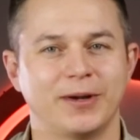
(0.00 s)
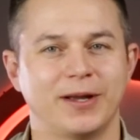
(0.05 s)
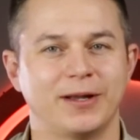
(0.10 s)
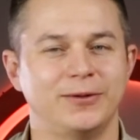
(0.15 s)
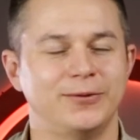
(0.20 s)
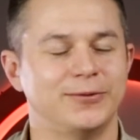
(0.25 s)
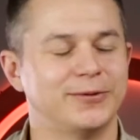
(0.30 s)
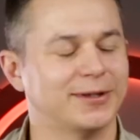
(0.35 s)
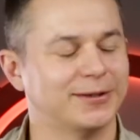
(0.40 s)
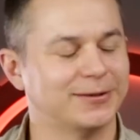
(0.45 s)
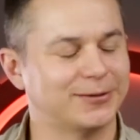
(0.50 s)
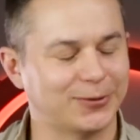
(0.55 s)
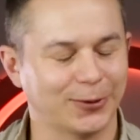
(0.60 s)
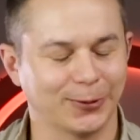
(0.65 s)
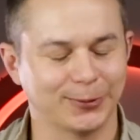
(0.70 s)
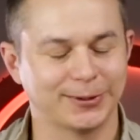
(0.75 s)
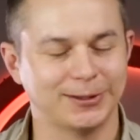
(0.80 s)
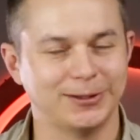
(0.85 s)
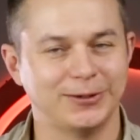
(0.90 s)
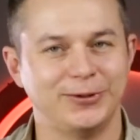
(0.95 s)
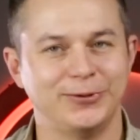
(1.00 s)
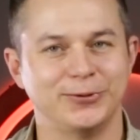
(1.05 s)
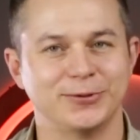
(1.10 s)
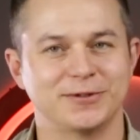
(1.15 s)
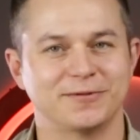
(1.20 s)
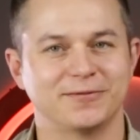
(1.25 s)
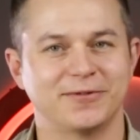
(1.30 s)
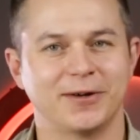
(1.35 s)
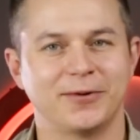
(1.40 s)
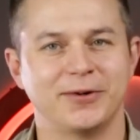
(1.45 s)
and you can totally use
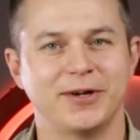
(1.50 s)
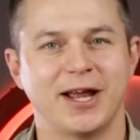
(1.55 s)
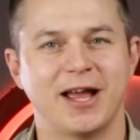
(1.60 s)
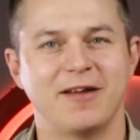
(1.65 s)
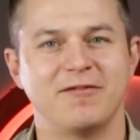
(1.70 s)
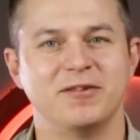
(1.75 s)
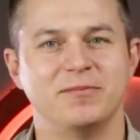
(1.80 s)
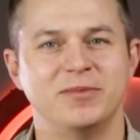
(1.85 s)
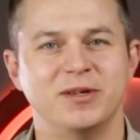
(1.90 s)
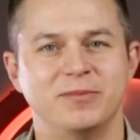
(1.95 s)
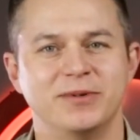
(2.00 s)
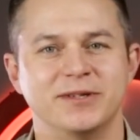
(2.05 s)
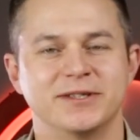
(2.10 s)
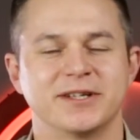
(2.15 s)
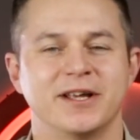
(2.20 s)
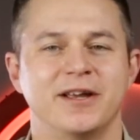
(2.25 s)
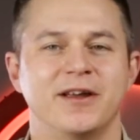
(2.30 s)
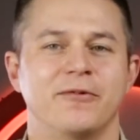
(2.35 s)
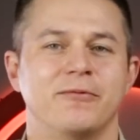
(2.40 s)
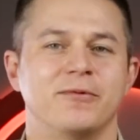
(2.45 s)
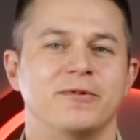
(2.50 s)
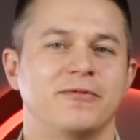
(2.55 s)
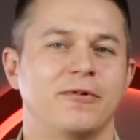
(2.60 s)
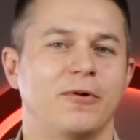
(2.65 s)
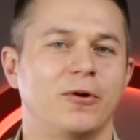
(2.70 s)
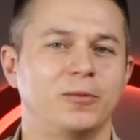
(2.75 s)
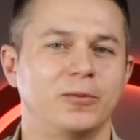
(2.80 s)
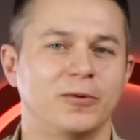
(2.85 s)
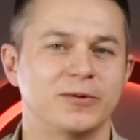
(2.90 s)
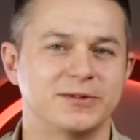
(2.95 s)
very heavy BBs with
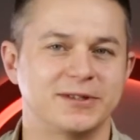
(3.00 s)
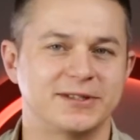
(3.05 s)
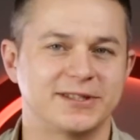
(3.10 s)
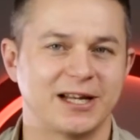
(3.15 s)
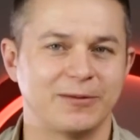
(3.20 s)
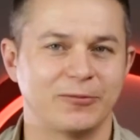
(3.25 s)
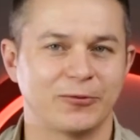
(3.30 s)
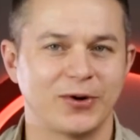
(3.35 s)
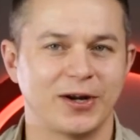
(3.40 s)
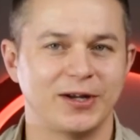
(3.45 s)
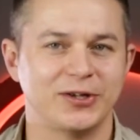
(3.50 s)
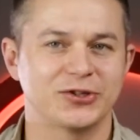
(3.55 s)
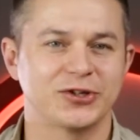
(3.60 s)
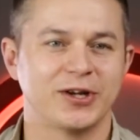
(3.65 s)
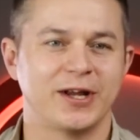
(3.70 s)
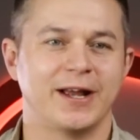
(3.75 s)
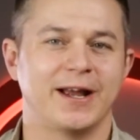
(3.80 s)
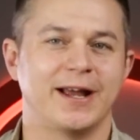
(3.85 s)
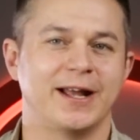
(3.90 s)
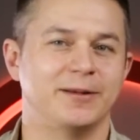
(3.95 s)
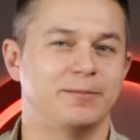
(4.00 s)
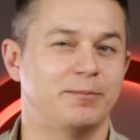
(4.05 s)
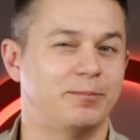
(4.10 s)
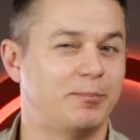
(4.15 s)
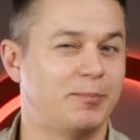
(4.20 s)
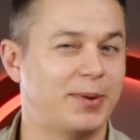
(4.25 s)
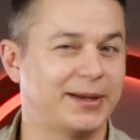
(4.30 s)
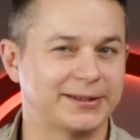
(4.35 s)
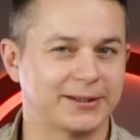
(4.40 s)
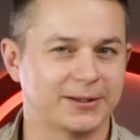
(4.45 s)
almost the same range and
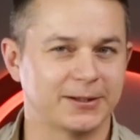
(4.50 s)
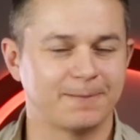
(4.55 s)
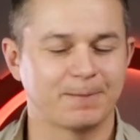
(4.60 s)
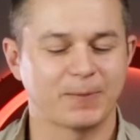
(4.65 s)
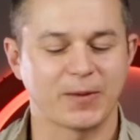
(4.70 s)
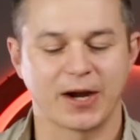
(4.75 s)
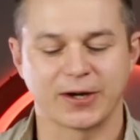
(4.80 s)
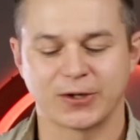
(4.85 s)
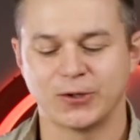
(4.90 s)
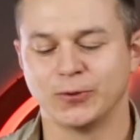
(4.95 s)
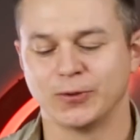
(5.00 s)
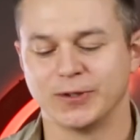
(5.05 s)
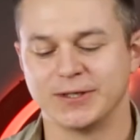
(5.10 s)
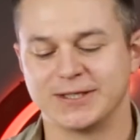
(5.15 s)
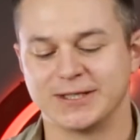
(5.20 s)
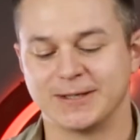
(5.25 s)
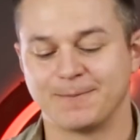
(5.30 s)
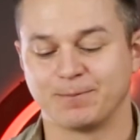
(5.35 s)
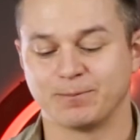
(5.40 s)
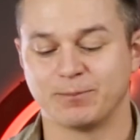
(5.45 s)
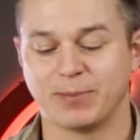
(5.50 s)
better accuracy,